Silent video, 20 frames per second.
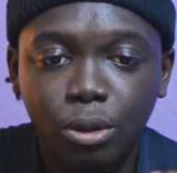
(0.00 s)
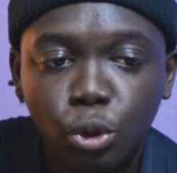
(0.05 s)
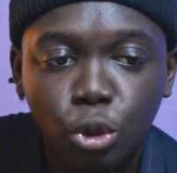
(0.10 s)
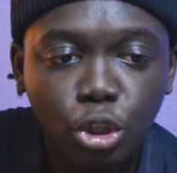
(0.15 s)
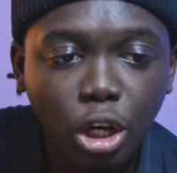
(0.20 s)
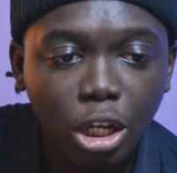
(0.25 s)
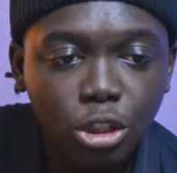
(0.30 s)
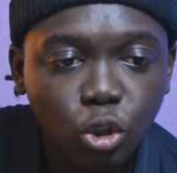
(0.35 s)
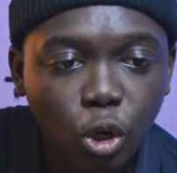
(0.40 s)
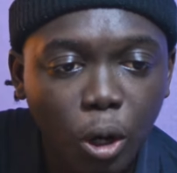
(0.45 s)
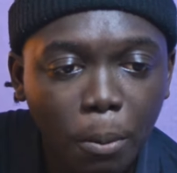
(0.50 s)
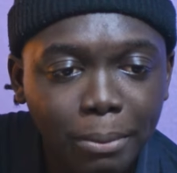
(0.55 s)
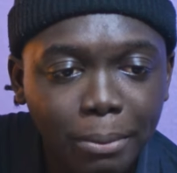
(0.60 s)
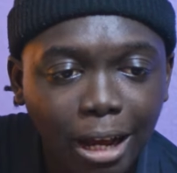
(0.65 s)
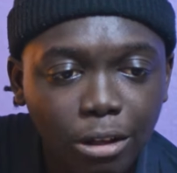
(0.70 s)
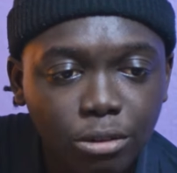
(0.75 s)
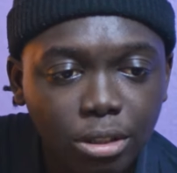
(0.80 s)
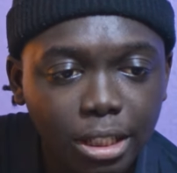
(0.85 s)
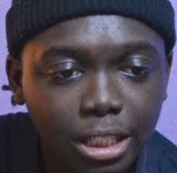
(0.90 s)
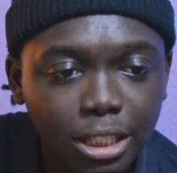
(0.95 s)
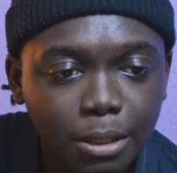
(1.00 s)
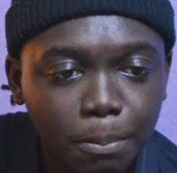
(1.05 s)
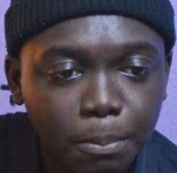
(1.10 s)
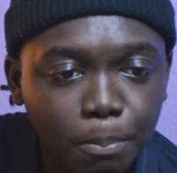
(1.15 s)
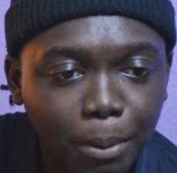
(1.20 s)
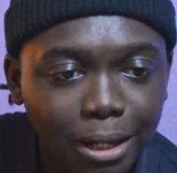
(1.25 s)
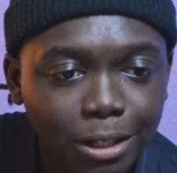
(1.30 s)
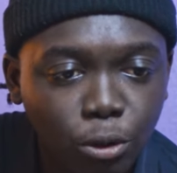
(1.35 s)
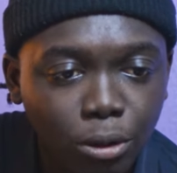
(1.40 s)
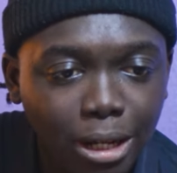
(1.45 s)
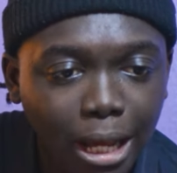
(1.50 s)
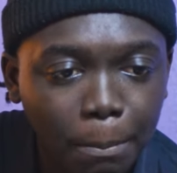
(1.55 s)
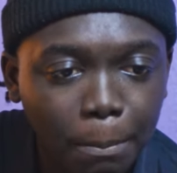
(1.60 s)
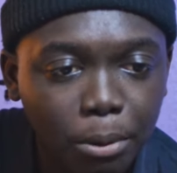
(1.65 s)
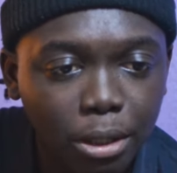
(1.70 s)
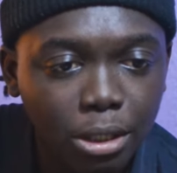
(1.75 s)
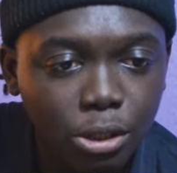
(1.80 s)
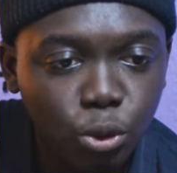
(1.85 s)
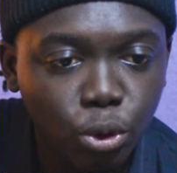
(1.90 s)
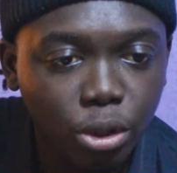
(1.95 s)
You just come down to this particular
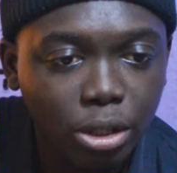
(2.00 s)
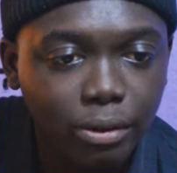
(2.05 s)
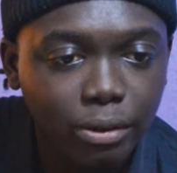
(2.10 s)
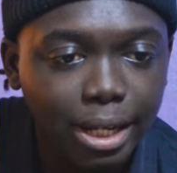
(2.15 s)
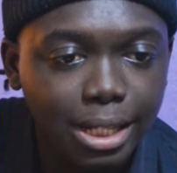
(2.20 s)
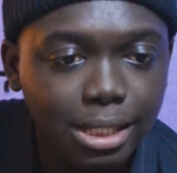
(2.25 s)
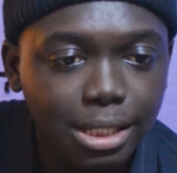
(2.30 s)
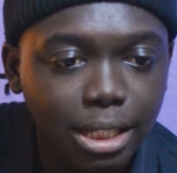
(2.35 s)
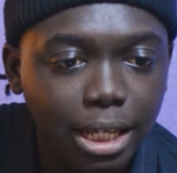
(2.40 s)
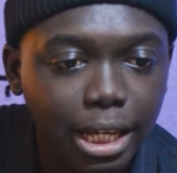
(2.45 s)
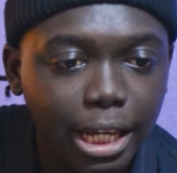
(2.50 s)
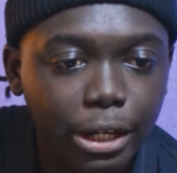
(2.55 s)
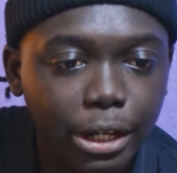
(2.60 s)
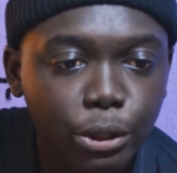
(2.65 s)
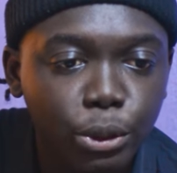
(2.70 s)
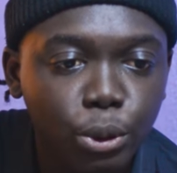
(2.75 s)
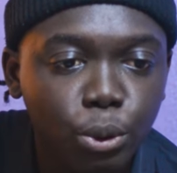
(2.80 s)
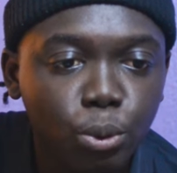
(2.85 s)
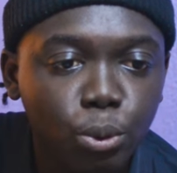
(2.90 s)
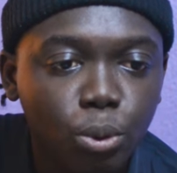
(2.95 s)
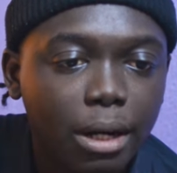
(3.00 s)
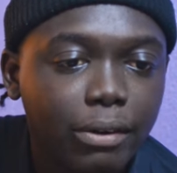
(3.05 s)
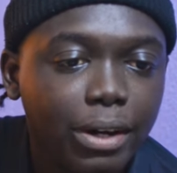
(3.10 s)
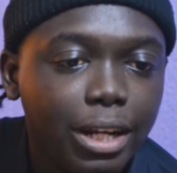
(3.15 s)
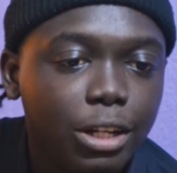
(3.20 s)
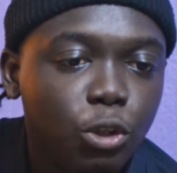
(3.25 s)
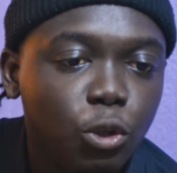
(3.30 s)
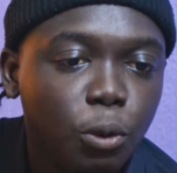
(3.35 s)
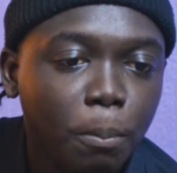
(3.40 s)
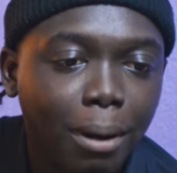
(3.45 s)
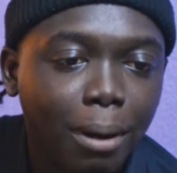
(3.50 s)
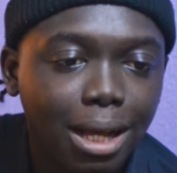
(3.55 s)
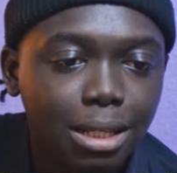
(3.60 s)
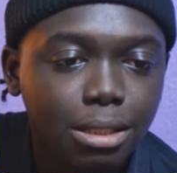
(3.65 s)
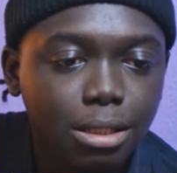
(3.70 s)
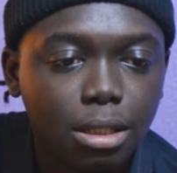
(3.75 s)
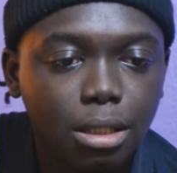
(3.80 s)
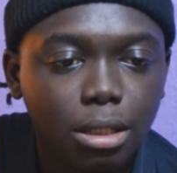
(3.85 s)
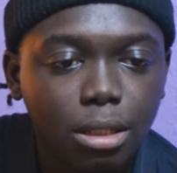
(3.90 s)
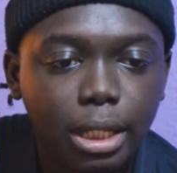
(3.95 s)
place, you create new
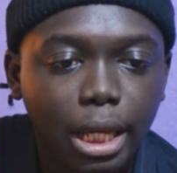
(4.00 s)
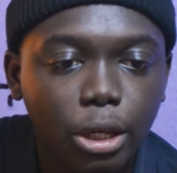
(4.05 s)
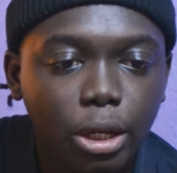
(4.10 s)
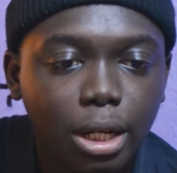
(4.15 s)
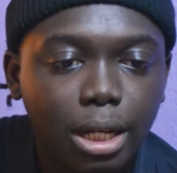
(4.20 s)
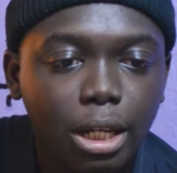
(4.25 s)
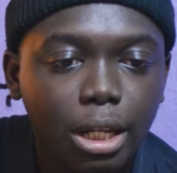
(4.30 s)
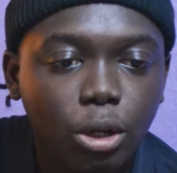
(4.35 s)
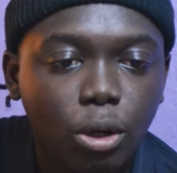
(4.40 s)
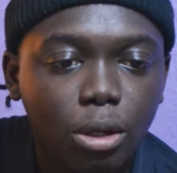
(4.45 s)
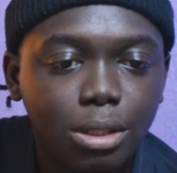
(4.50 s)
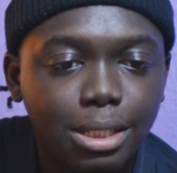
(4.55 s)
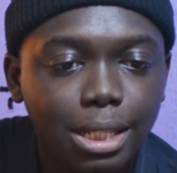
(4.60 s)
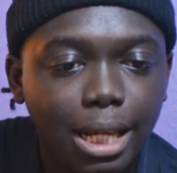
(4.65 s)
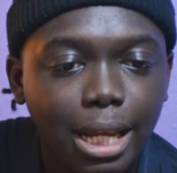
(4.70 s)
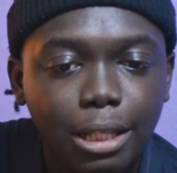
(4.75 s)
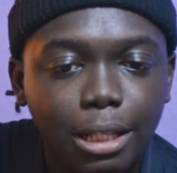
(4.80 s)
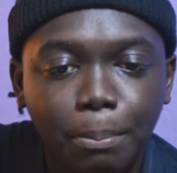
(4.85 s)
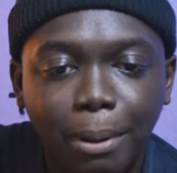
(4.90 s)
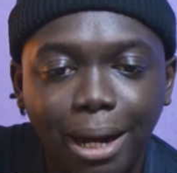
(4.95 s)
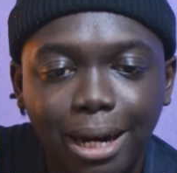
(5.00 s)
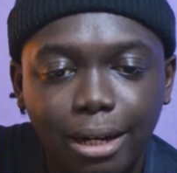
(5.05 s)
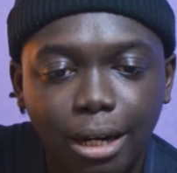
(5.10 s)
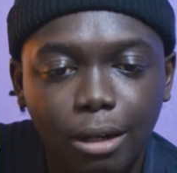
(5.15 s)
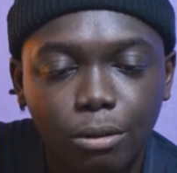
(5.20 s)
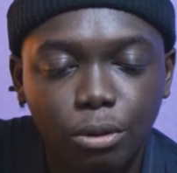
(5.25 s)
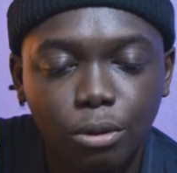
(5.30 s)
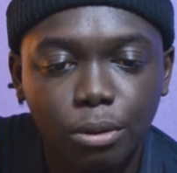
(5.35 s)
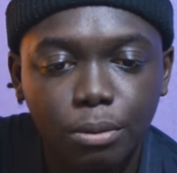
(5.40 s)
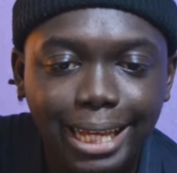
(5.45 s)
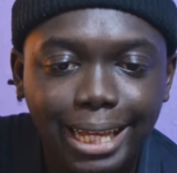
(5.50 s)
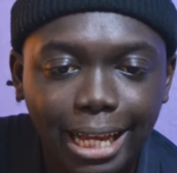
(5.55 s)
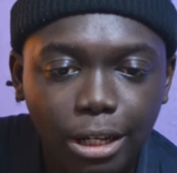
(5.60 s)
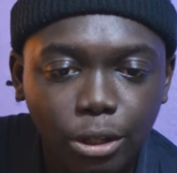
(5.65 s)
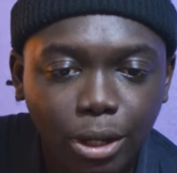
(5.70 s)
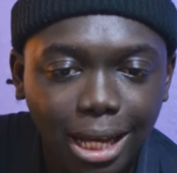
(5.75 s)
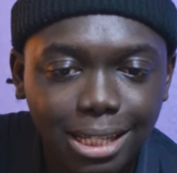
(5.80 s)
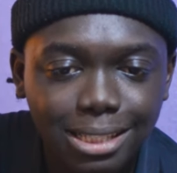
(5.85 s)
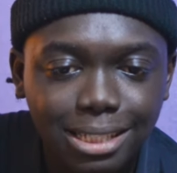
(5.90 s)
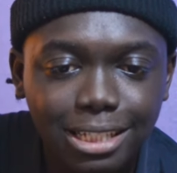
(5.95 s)
mask, then you click on select background, then you
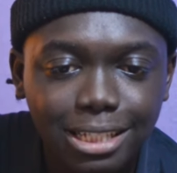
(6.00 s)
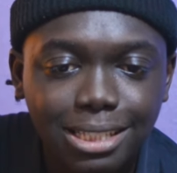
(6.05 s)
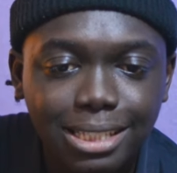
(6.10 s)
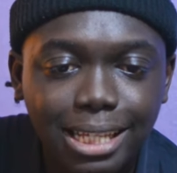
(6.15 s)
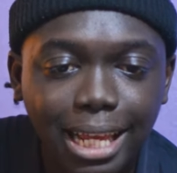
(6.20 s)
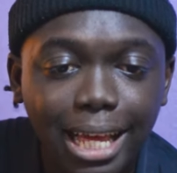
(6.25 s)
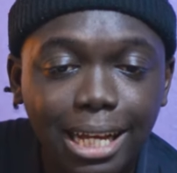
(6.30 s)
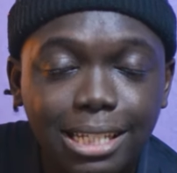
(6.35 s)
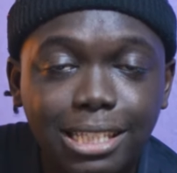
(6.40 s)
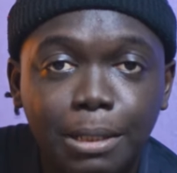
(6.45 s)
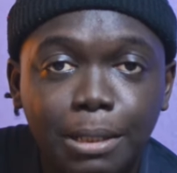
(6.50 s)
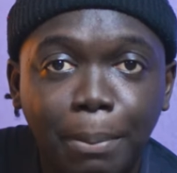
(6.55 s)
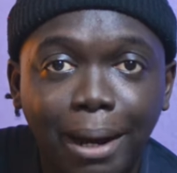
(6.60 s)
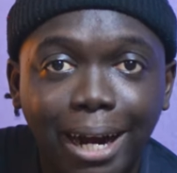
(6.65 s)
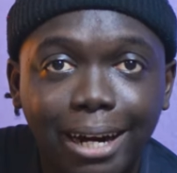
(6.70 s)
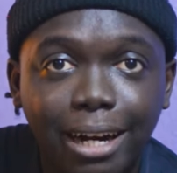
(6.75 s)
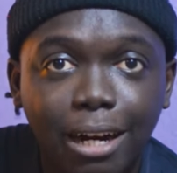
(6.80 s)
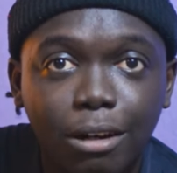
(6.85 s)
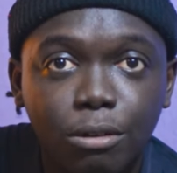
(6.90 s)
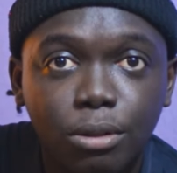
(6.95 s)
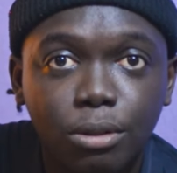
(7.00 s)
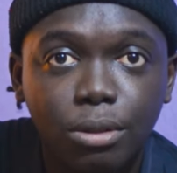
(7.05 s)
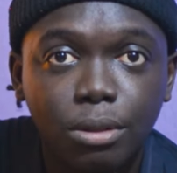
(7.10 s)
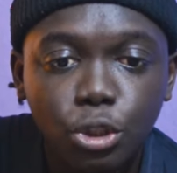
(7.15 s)
can see it selects the background.